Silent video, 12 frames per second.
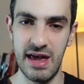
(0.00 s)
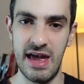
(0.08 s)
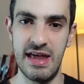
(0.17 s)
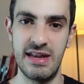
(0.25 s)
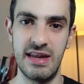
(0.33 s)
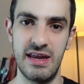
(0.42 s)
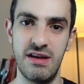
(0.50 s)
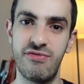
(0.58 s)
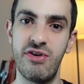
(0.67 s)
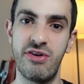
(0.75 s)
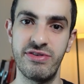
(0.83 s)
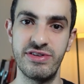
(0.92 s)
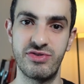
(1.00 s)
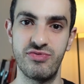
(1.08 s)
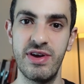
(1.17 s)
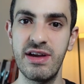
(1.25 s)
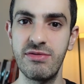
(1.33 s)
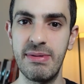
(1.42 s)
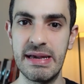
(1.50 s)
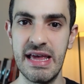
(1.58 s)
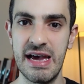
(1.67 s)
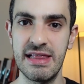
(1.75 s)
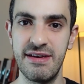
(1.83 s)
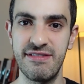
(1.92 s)
and if you are intrigued by the
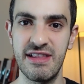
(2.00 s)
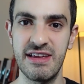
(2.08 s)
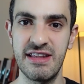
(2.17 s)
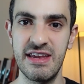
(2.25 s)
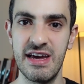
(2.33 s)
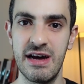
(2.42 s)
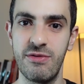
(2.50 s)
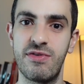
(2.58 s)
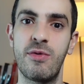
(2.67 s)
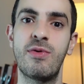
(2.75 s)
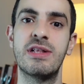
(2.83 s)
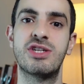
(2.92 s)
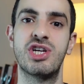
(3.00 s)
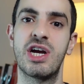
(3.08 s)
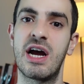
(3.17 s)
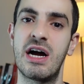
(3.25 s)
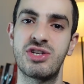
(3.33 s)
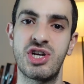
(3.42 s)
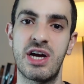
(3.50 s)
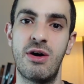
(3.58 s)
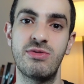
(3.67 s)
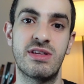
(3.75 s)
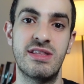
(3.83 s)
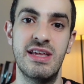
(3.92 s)
high-level idea, they will check
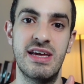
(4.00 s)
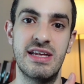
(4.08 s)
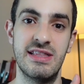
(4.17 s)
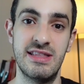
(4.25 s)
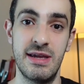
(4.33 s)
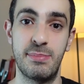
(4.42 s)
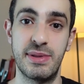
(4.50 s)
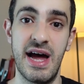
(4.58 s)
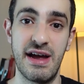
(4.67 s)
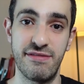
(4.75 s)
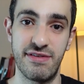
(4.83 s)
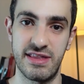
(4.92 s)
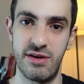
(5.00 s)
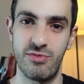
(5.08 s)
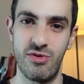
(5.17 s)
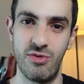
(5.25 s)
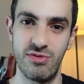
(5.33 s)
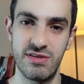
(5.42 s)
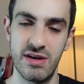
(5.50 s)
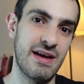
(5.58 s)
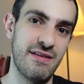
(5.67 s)
out the deep dive that I wrote.